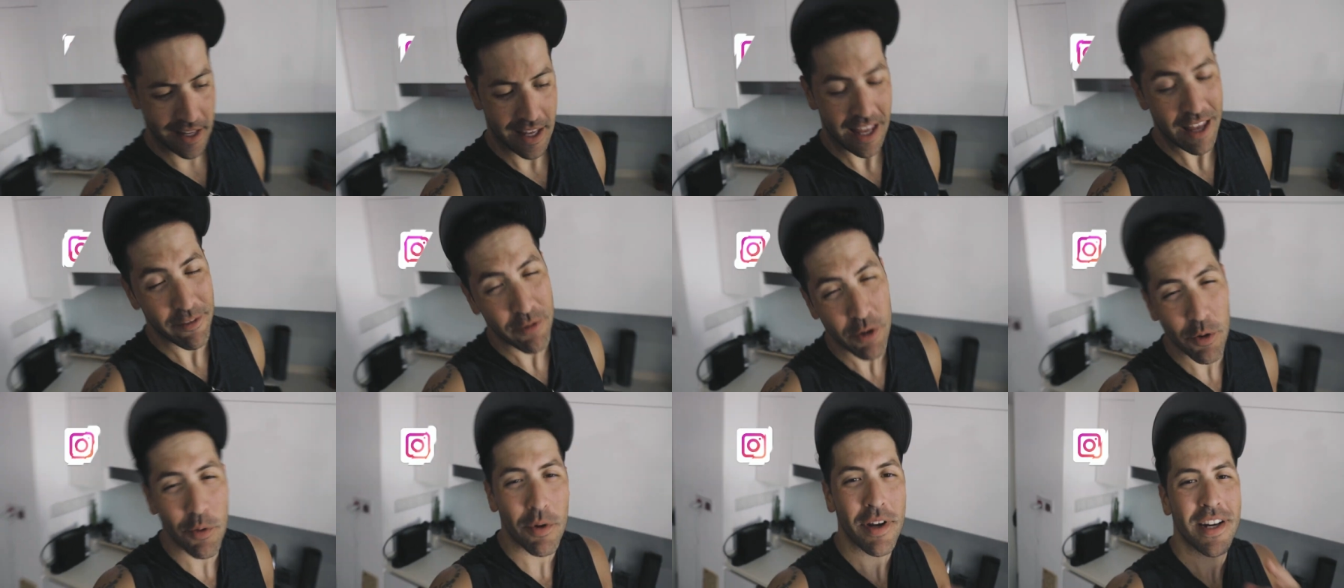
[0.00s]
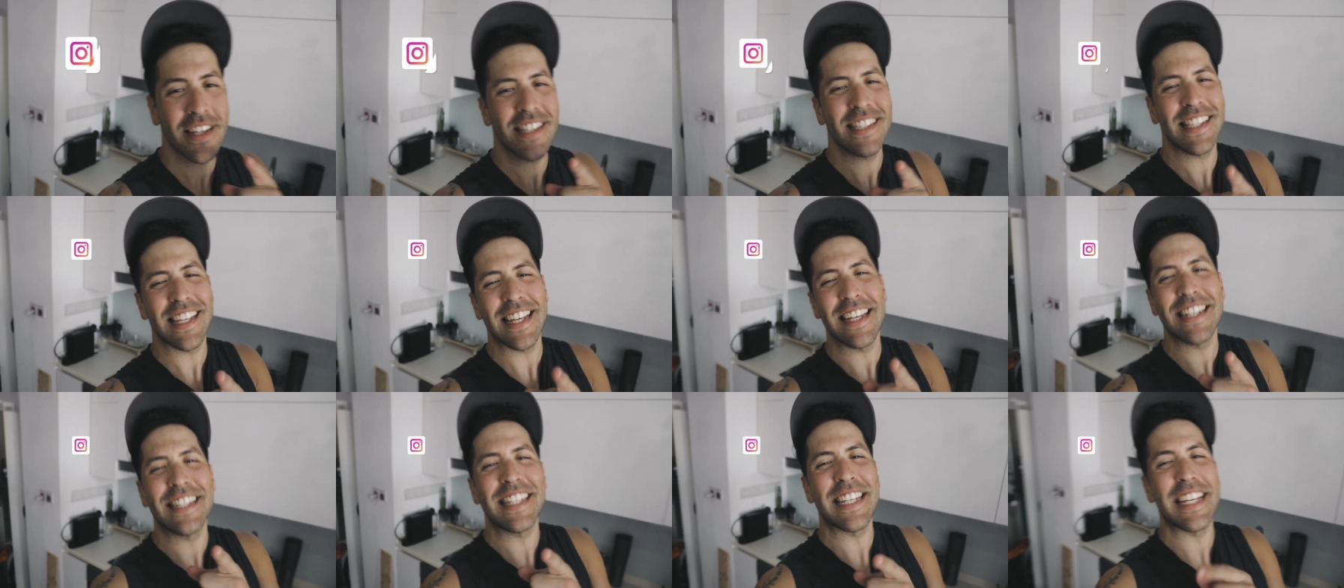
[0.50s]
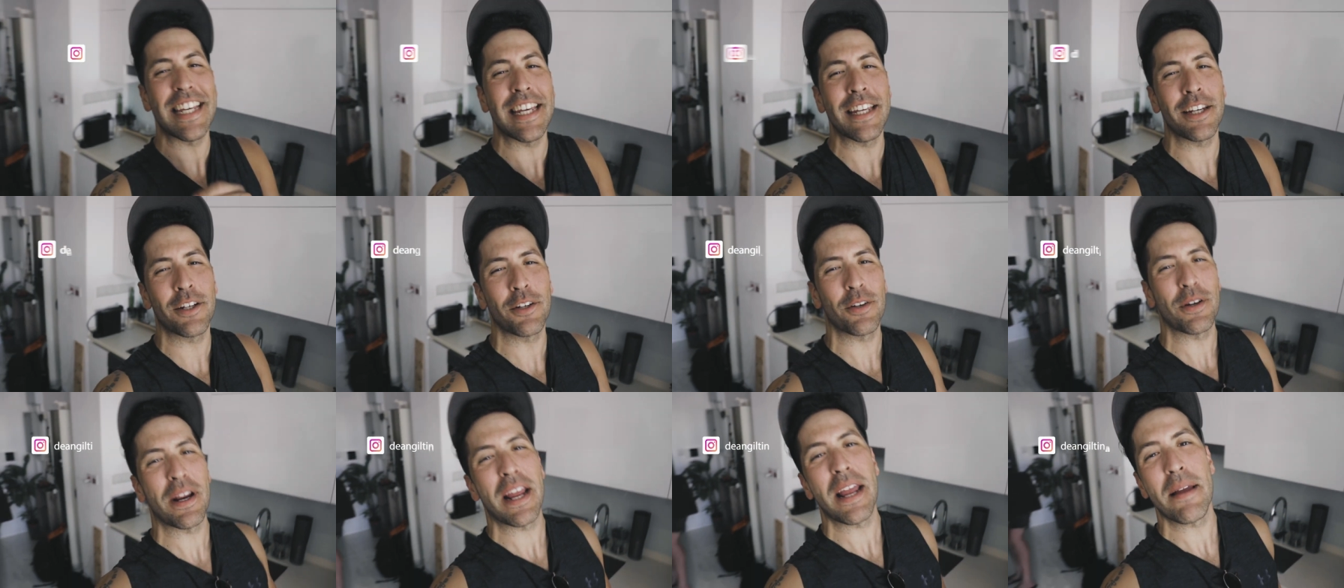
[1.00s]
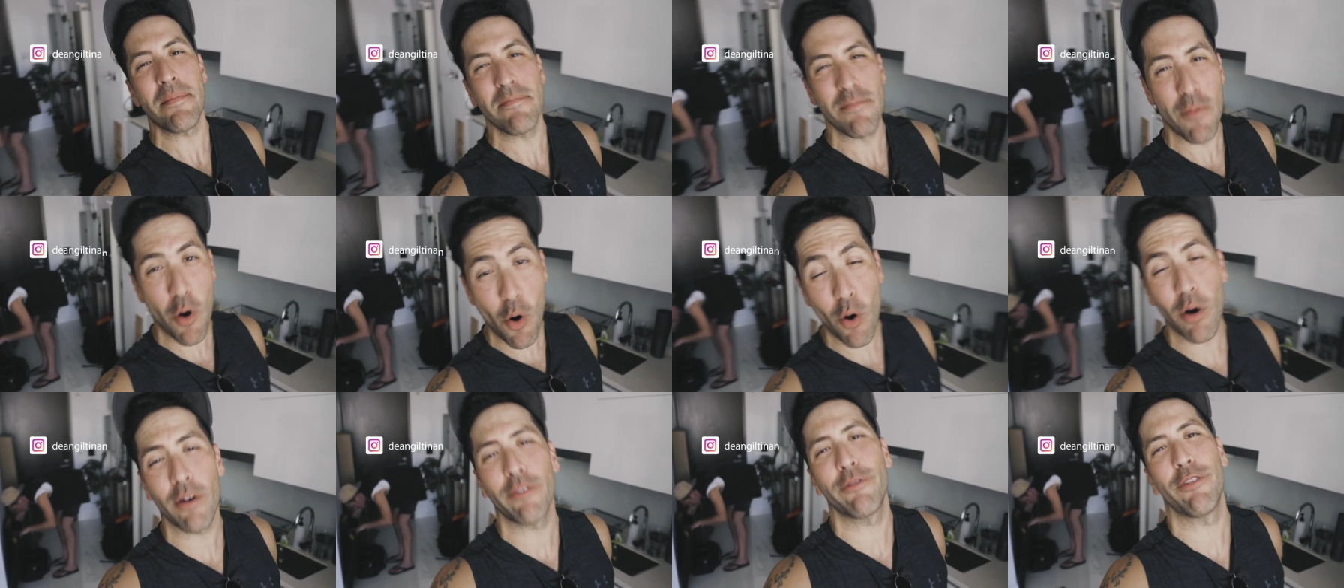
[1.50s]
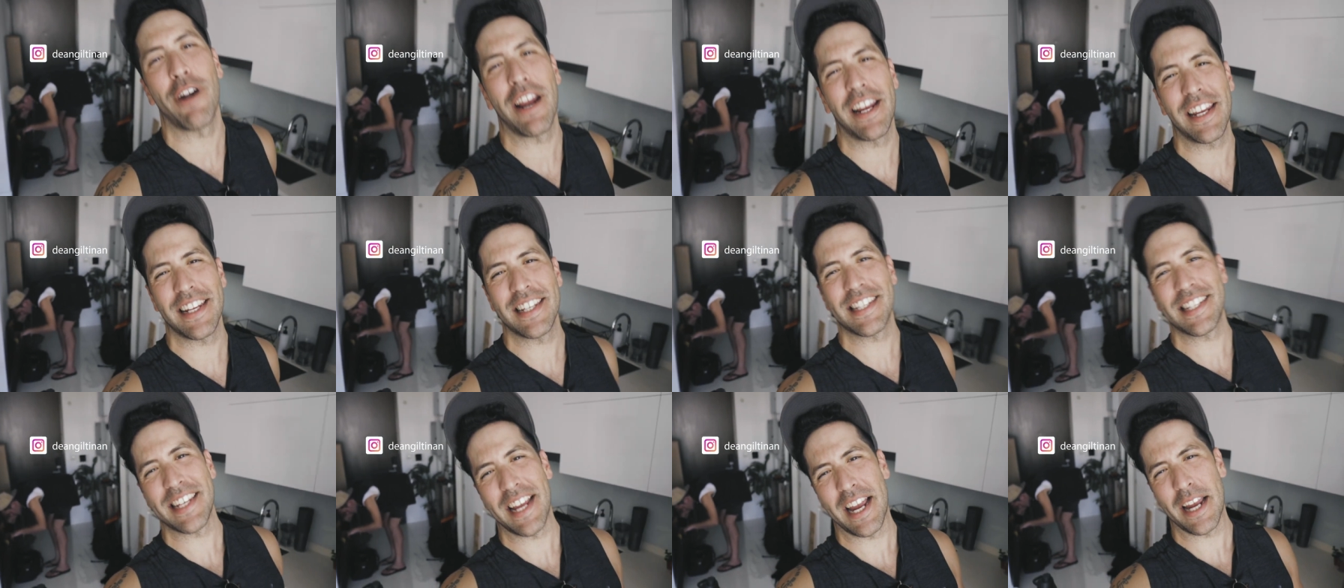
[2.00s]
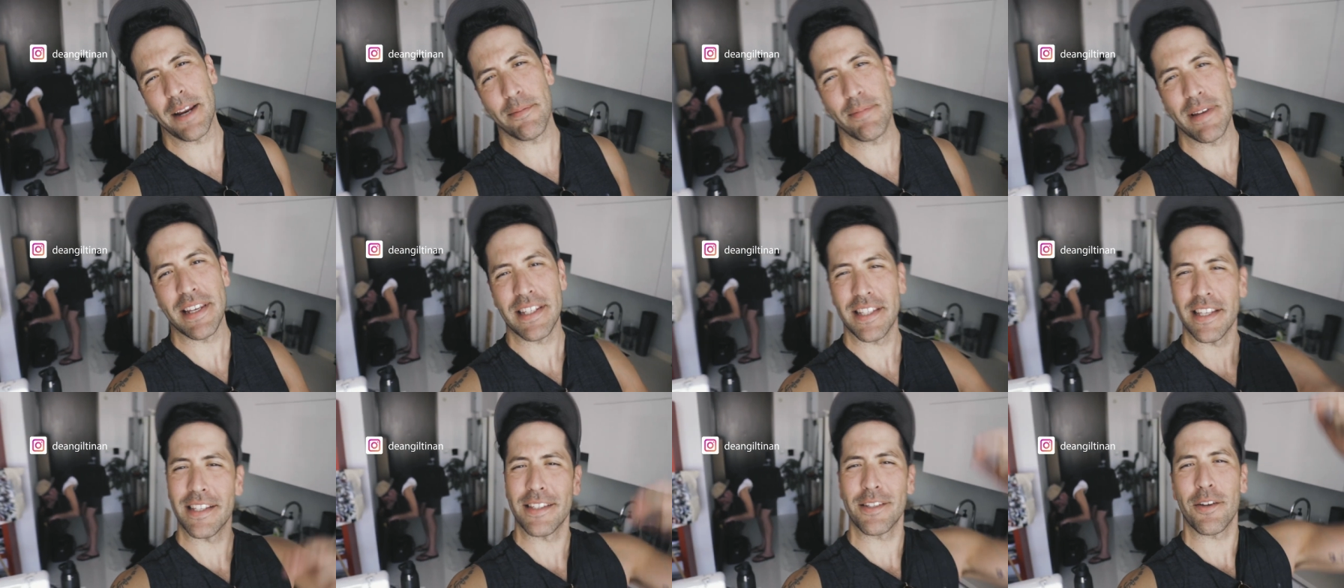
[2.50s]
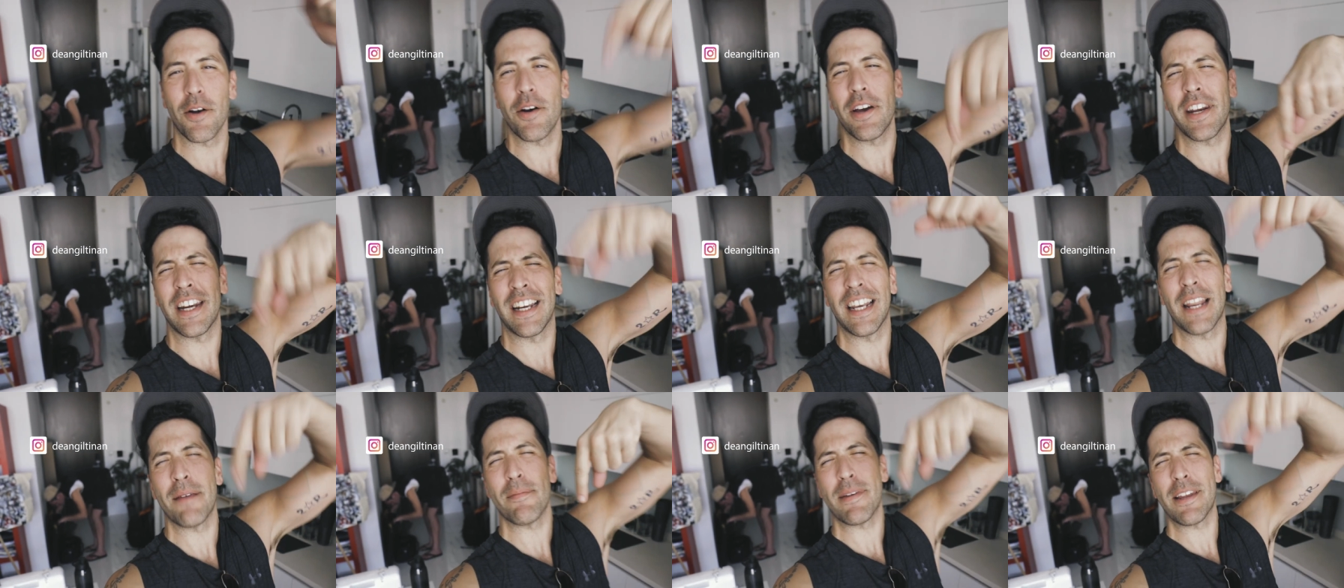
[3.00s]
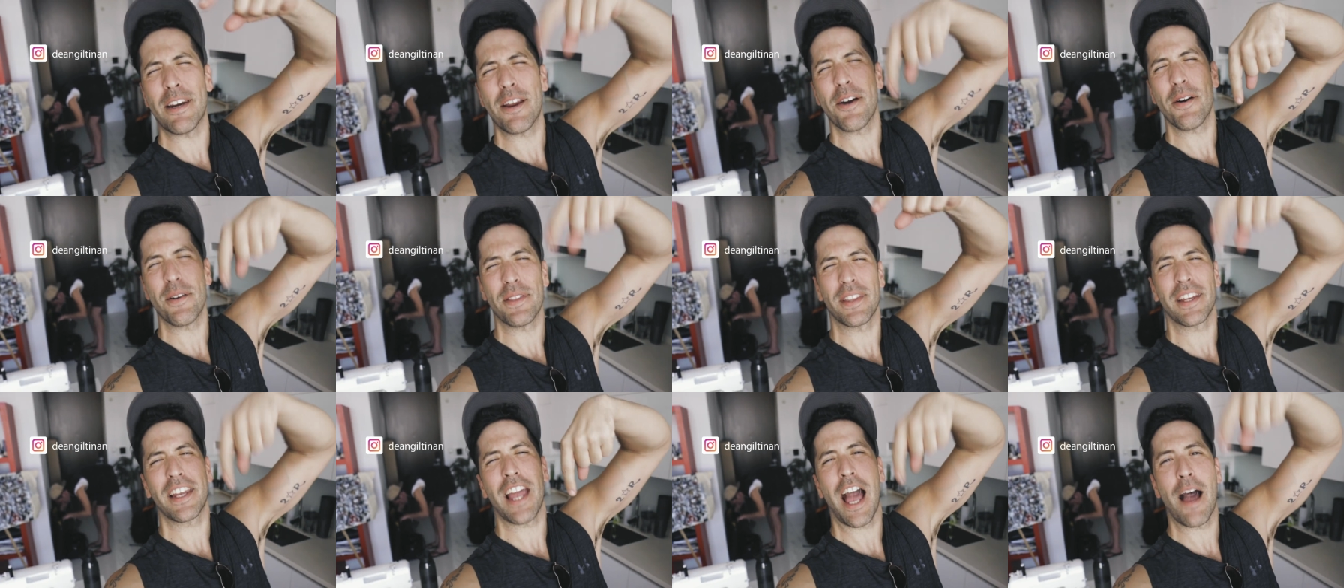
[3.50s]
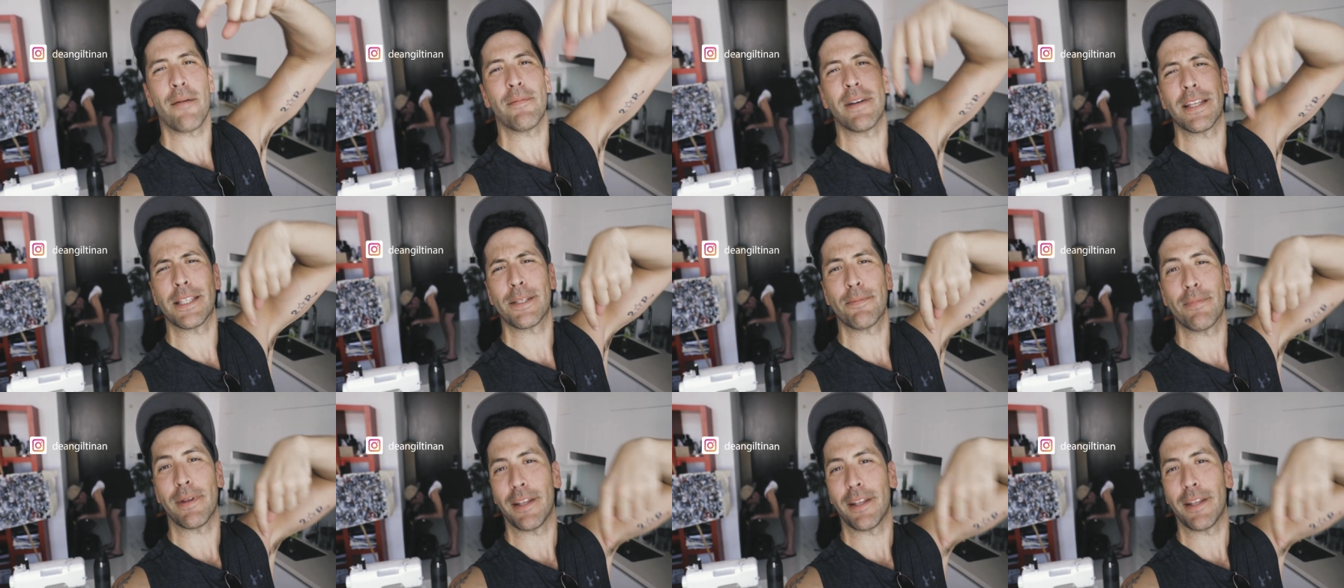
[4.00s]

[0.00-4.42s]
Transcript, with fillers: If you want to see Dean create more Frankenstein pieces, go ahead and let me know in the comments